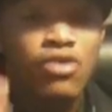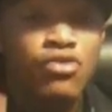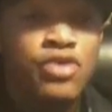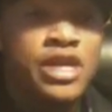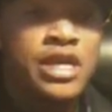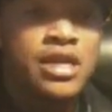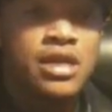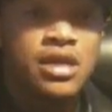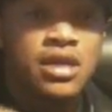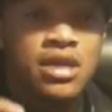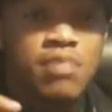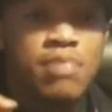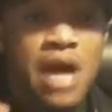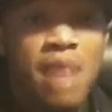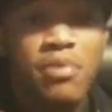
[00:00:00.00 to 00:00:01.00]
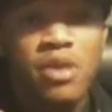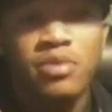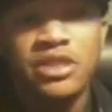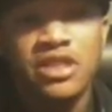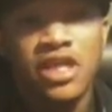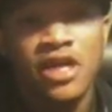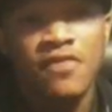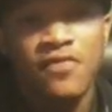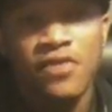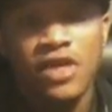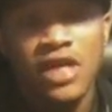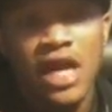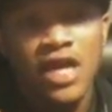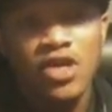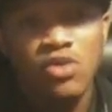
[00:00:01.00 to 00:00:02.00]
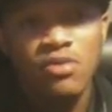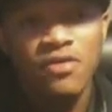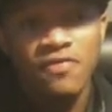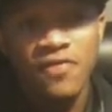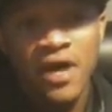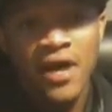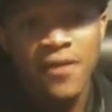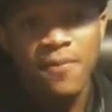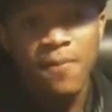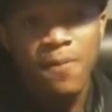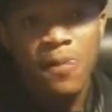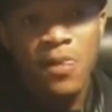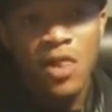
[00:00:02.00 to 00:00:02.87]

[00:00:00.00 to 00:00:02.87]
Read the pop-ups carefully and you'll be fine.